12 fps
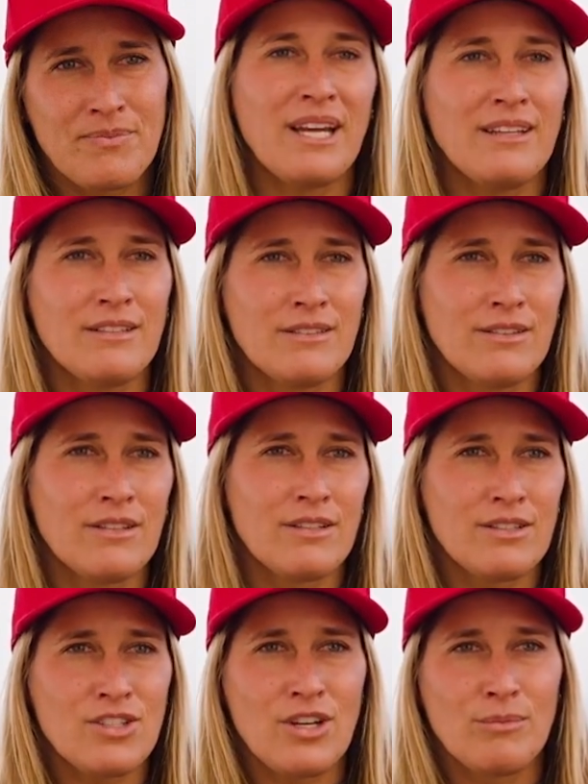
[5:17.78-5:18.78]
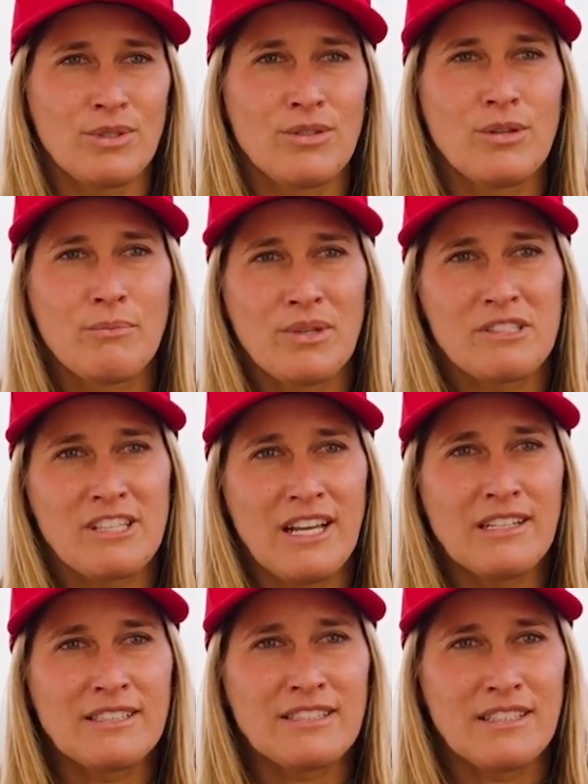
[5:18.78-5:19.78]
Pain on the German Olympic
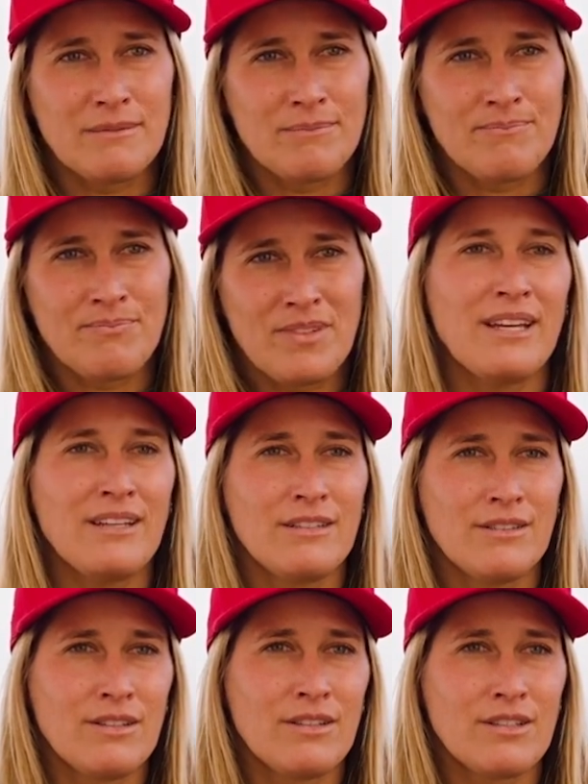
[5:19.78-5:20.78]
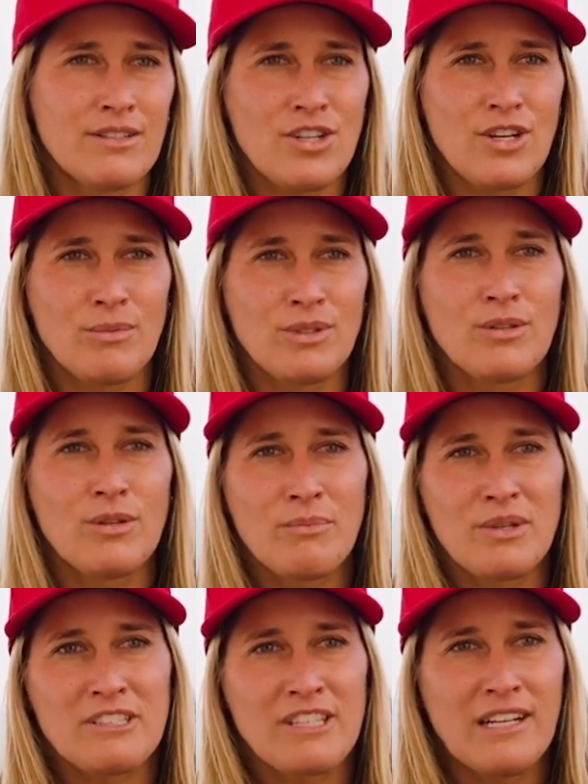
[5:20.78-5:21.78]
sailing team. Pain on the German
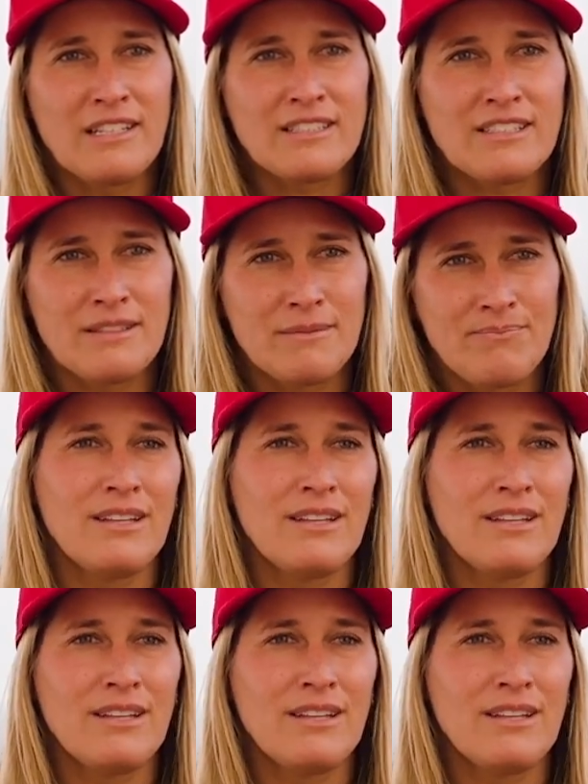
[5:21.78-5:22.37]
Olympic sailing team.